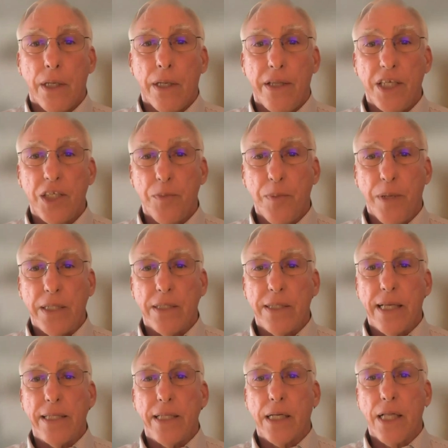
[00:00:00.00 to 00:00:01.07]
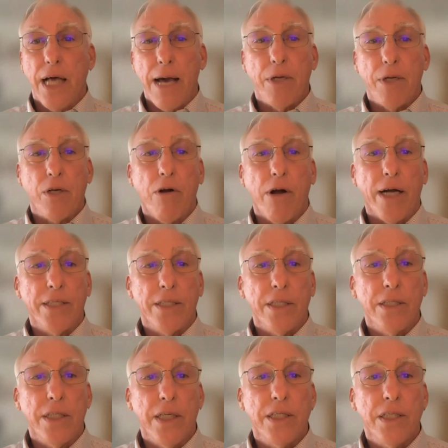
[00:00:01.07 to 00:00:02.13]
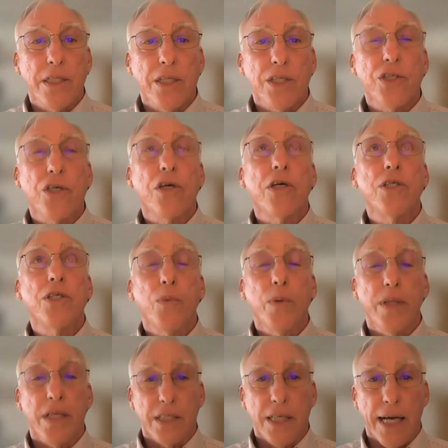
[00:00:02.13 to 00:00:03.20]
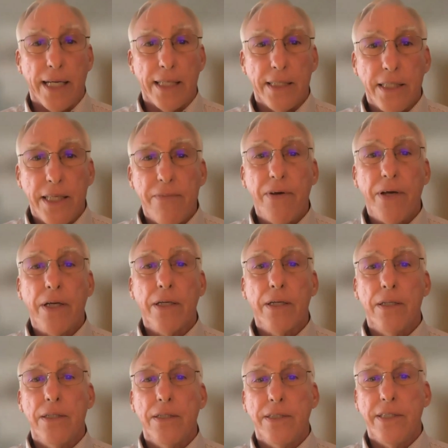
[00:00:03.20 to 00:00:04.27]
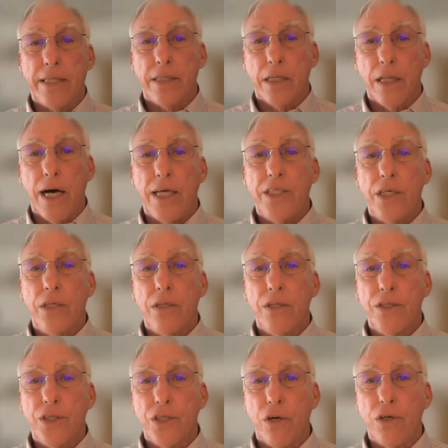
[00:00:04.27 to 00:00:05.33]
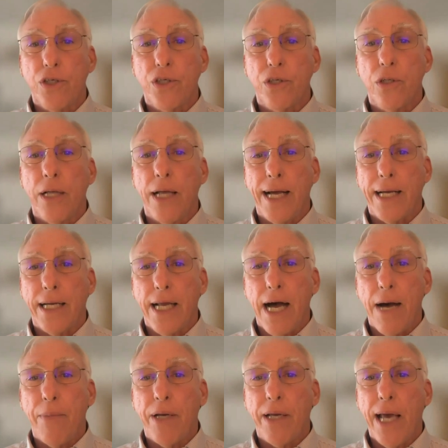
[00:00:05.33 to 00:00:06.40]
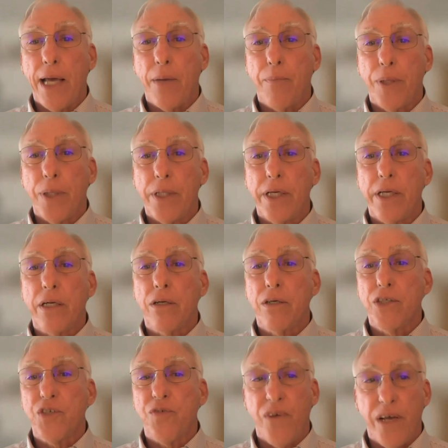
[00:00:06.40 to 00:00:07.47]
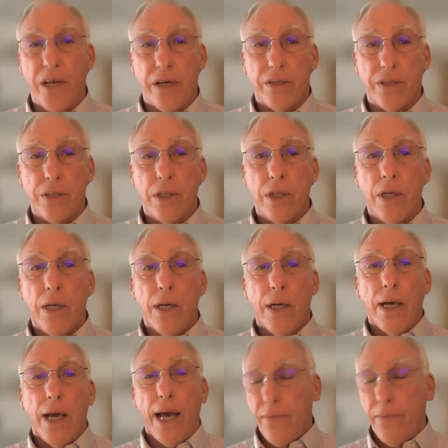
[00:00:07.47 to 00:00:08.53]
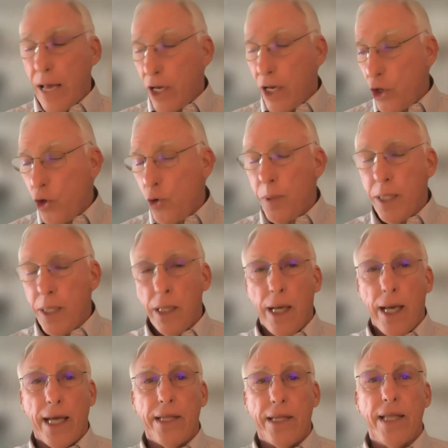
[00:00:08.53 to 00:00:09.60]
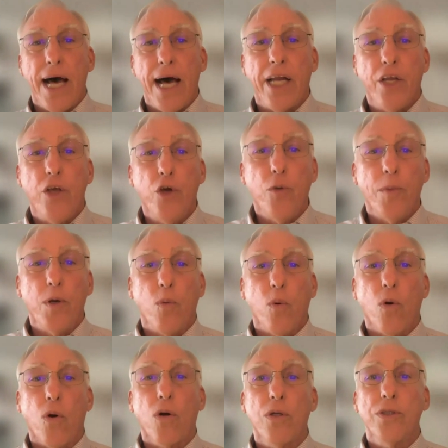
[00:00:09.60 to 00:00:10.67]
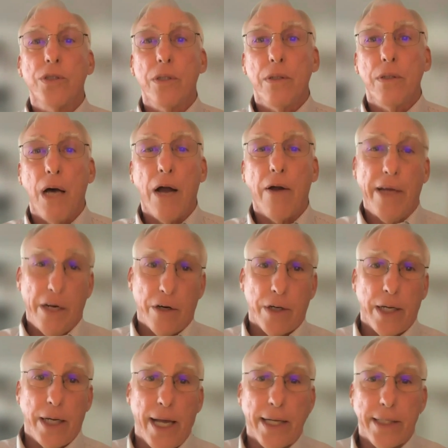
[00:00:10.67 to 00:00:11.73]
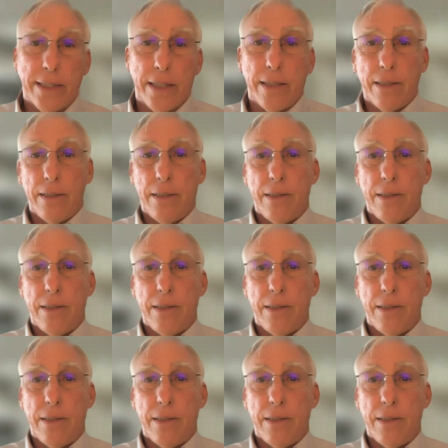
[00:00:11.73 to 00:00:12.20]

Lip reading: This means that the climate crisis is concerned with the scientific, technological, social, economic, and political spheres, and that human and non-human worlds are interconnected.